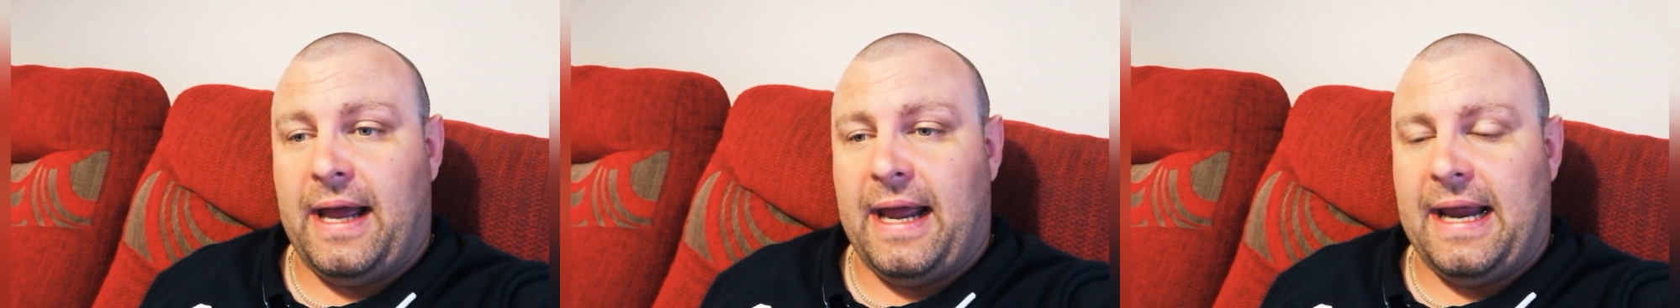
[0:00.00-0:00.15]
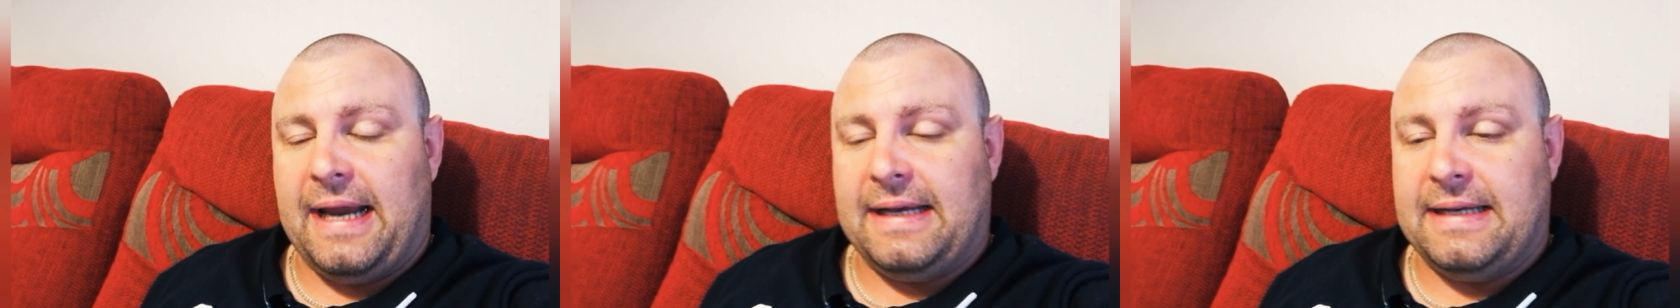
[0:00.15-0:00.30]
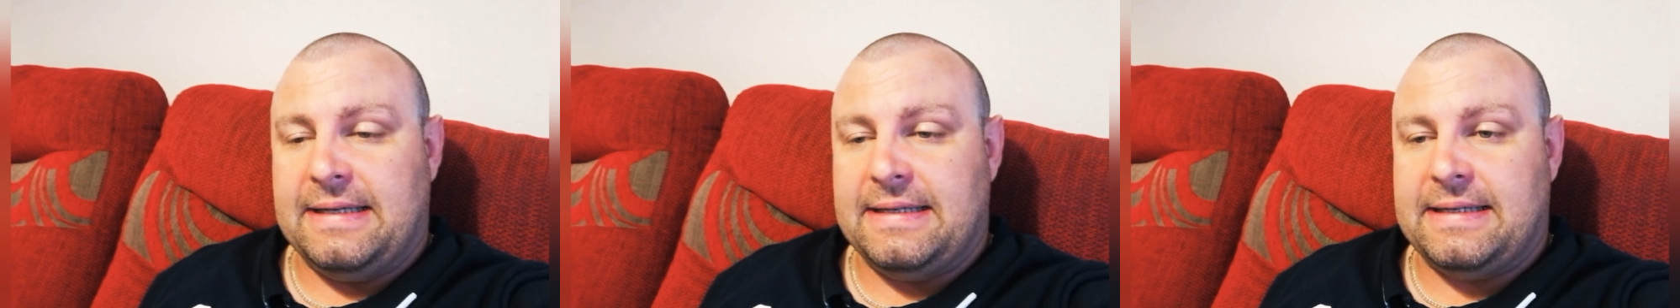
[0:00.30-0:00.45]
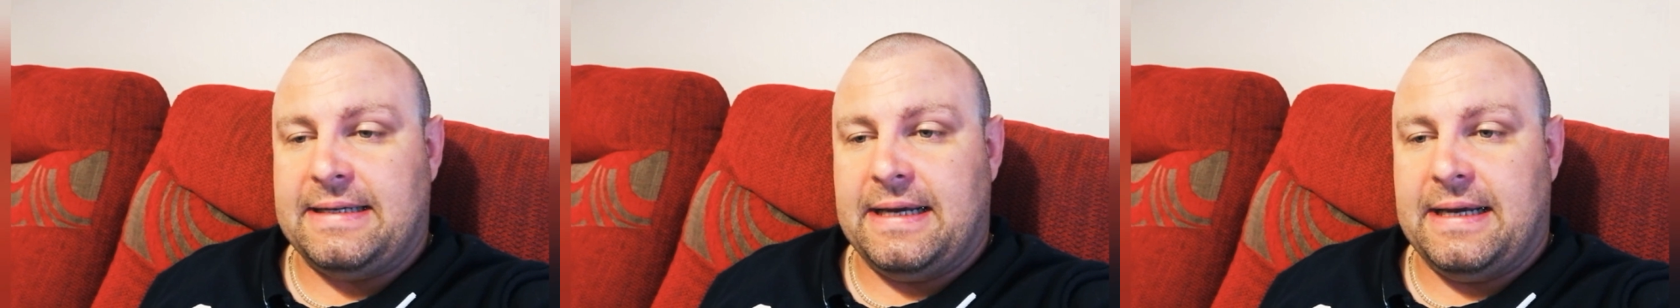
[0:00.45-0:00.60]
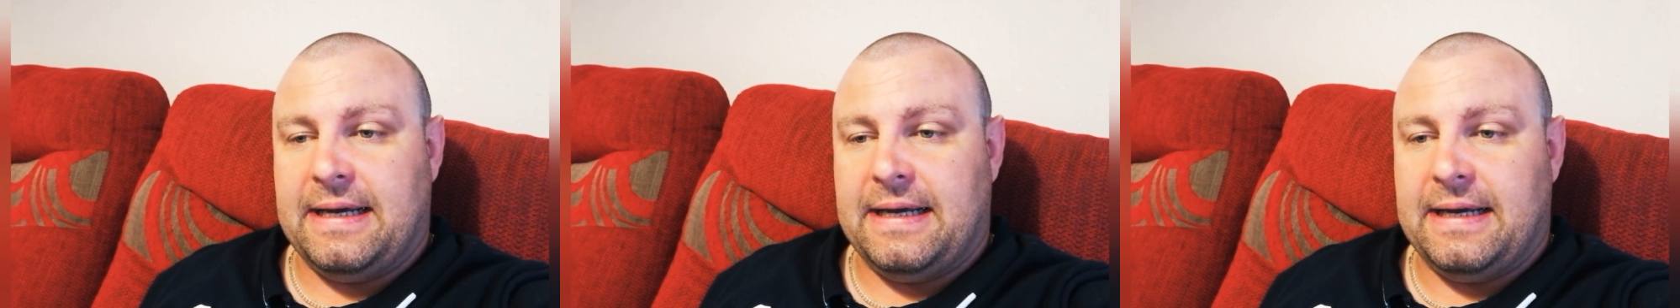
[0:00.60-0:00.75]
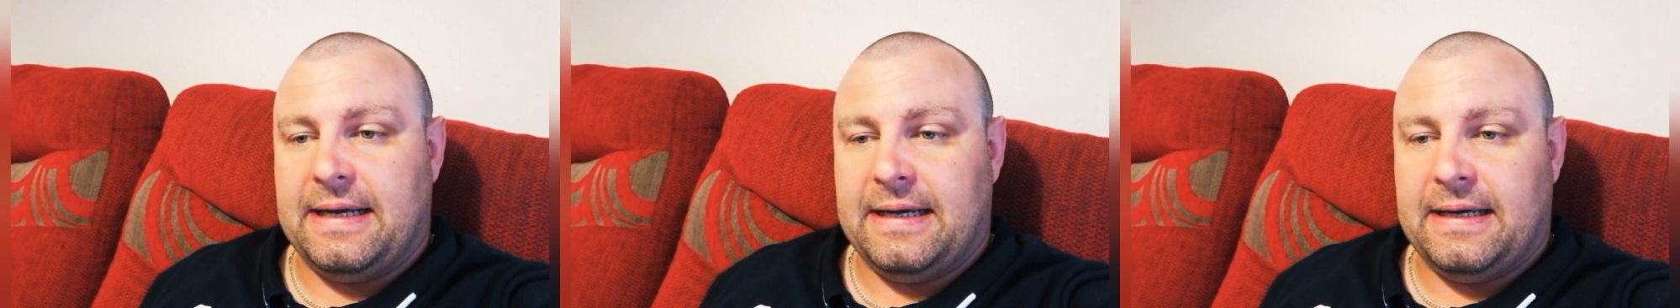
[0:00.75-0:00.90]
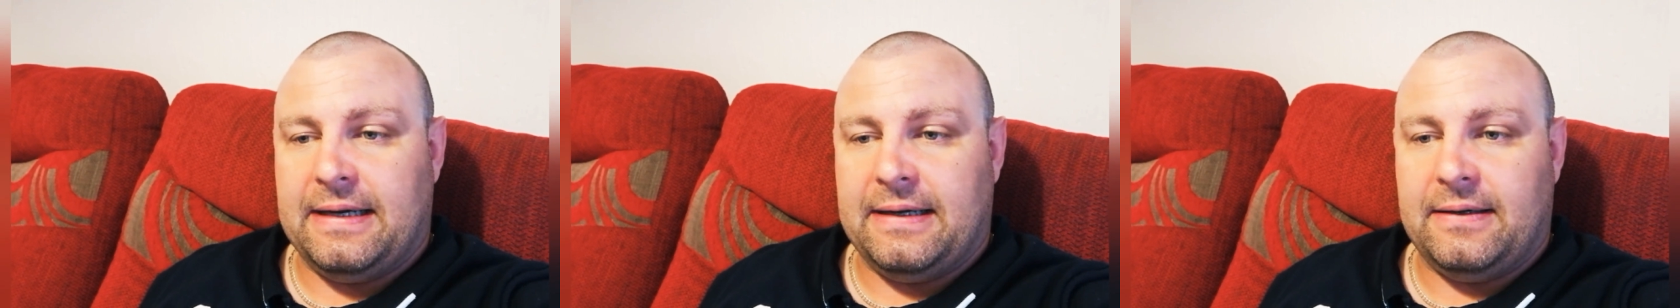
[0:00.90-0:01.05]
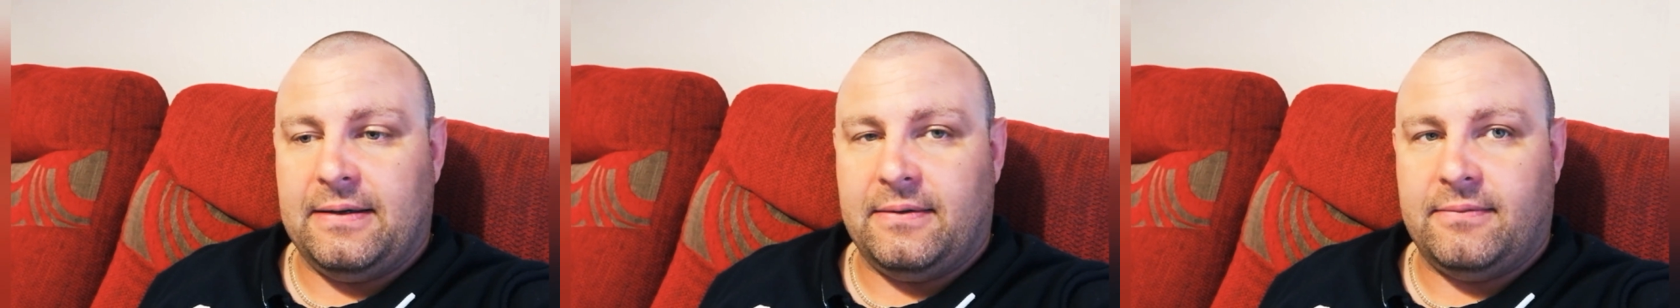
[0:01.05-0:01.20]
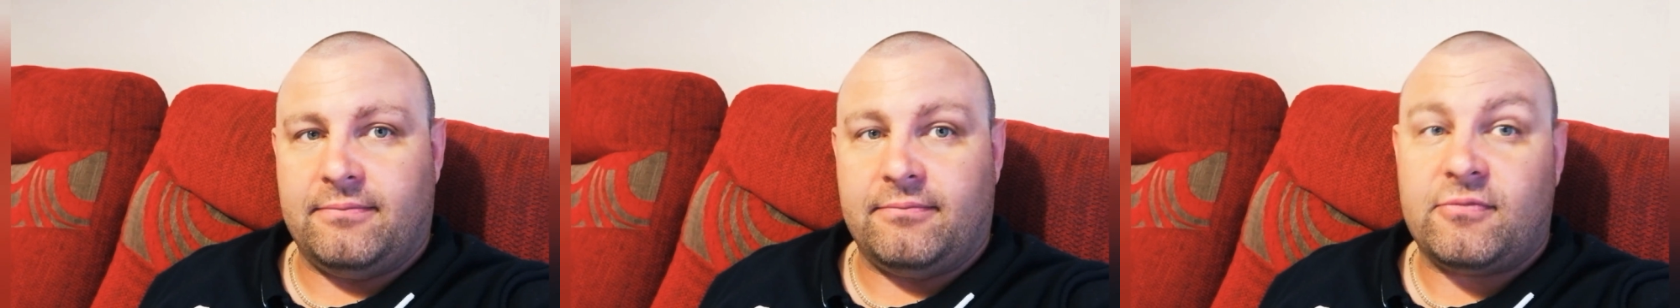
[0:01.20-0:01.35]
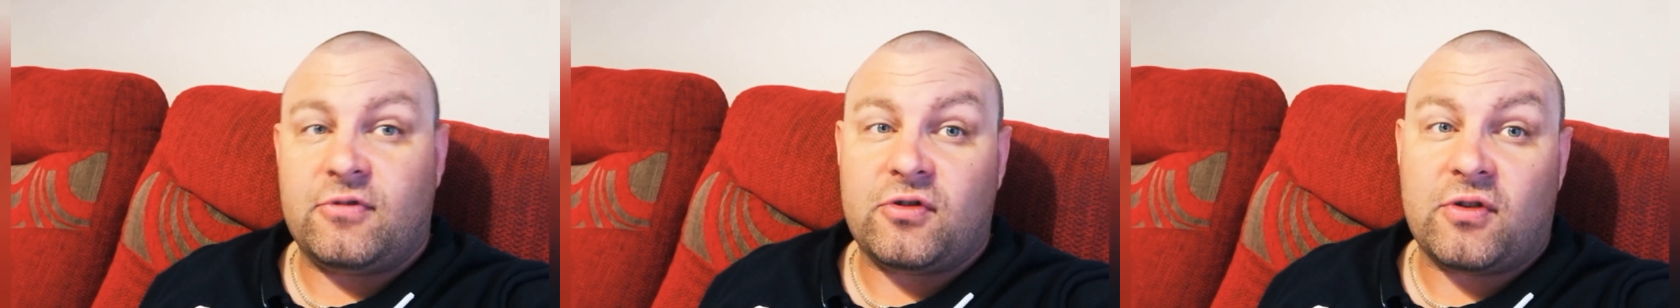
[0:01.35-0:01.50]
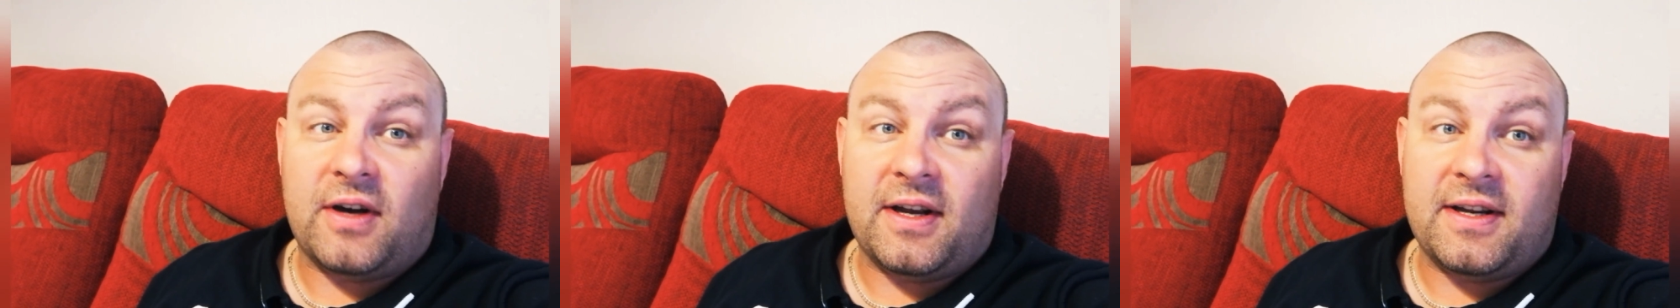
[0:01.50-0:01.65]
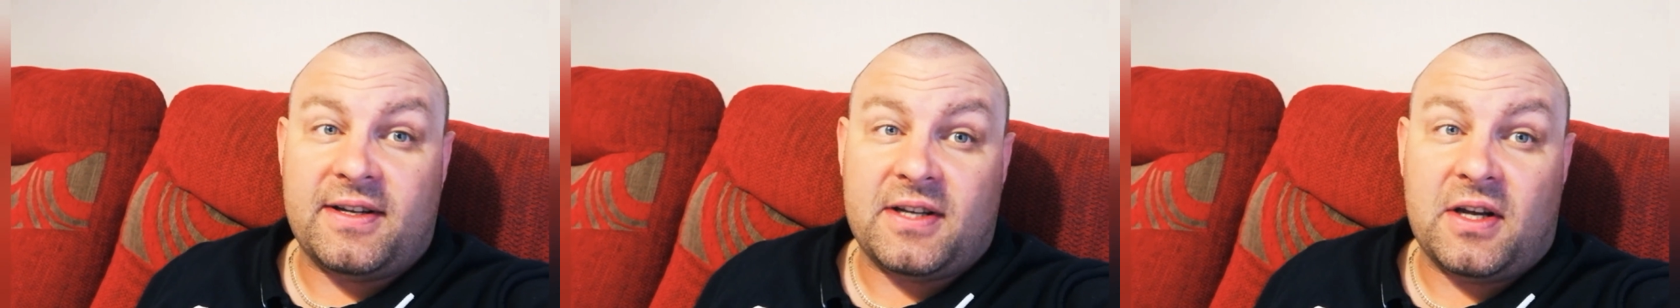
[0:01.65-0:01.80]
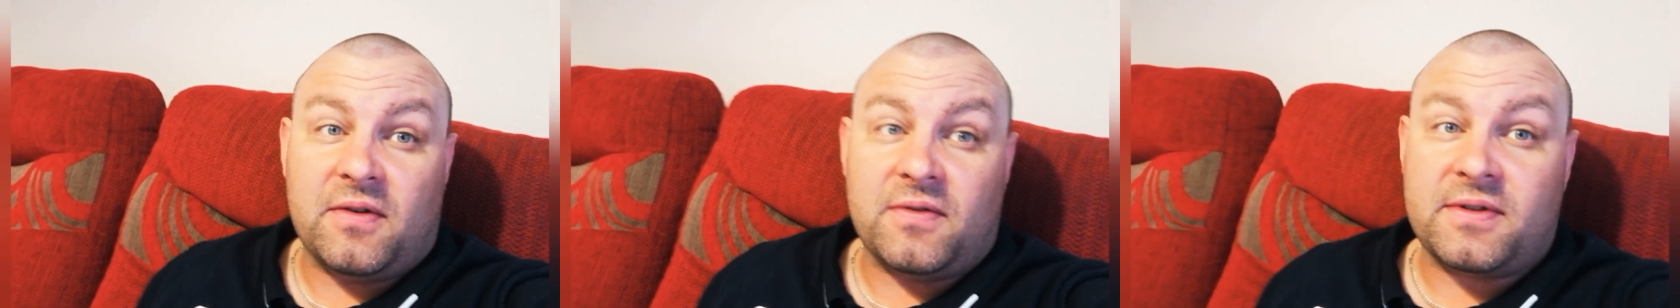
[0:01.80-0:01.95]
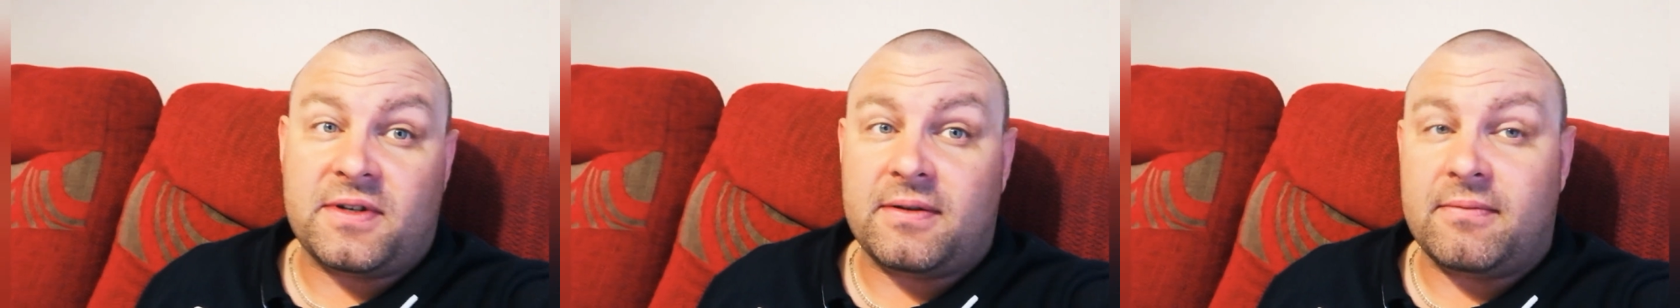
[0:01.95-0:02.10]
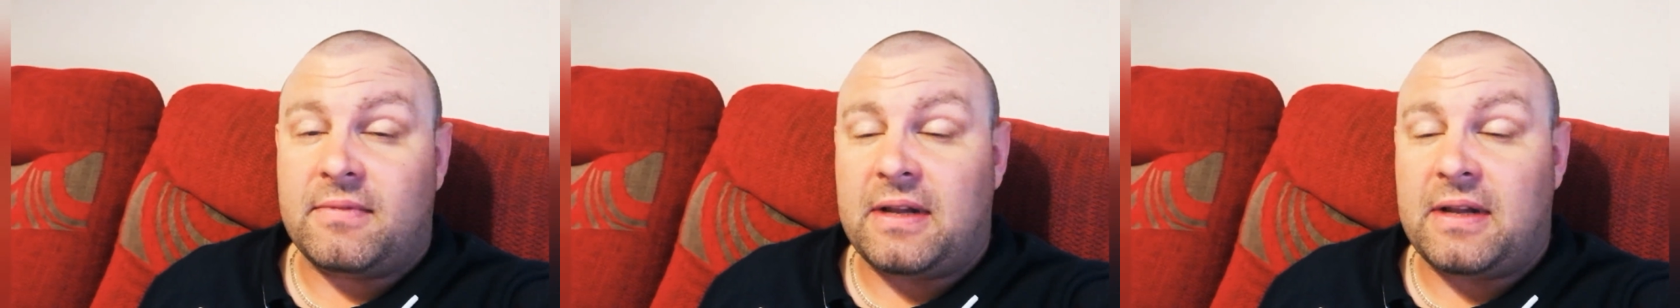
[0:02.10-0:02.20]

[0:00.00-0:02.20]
and try it yourselves.